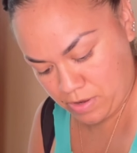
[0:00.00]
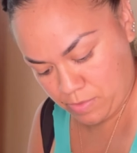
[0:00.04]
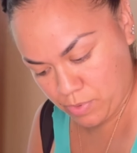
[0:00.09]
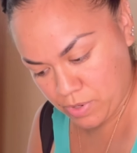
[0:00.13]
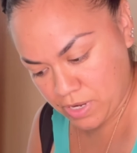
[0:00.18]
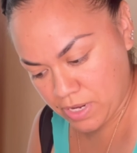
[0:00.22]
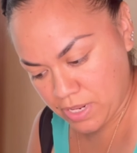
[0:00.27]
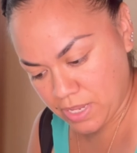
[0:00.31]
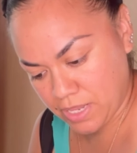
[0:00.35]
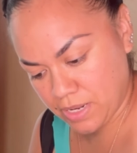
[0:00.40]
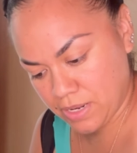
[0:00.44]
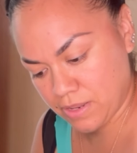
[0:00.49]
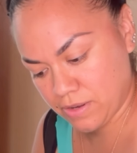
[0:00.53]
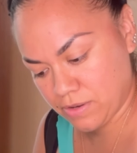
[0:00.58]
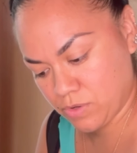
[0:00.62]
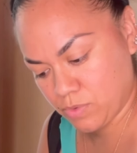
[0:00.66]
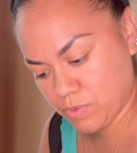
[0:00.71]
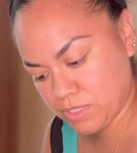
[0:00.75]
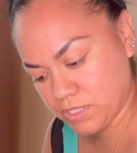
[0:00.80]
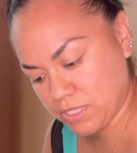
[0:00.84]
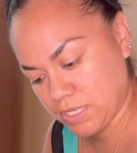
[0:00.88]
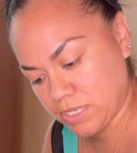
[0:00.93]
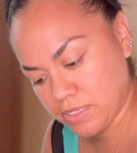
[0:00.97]
Put it in and
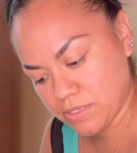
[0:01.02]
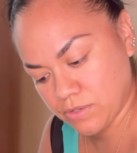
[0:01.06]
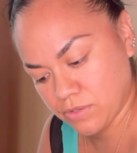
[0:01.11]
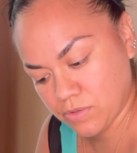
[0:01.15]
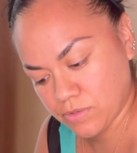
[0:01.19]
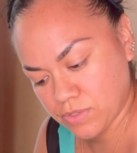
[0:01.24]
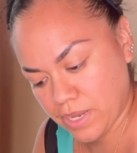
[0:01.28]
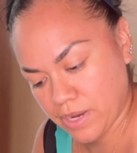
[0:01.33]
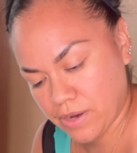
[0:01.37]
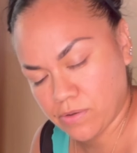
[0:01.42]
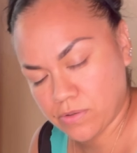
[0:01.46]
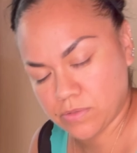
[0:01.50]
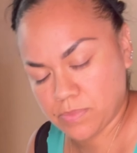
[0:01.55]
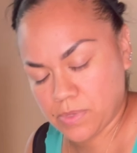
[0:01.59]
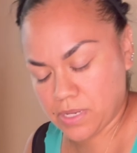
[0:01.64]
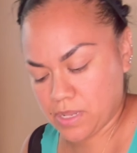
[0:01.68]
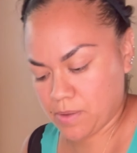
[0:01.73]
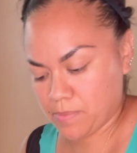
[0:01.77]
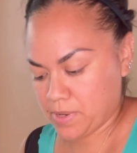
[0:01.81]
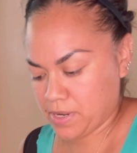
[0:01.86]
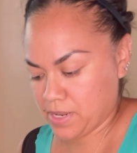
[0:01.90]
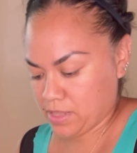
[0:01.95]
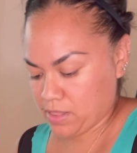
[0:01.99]
twist it until those arrows meet
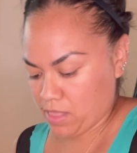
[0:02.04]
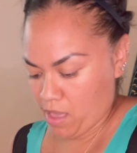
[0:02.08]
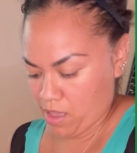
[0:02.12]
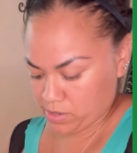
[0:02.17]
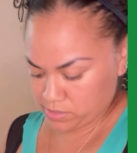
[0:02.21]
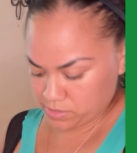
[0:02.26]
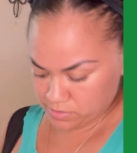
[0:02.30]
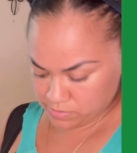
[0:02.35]
up and it locks.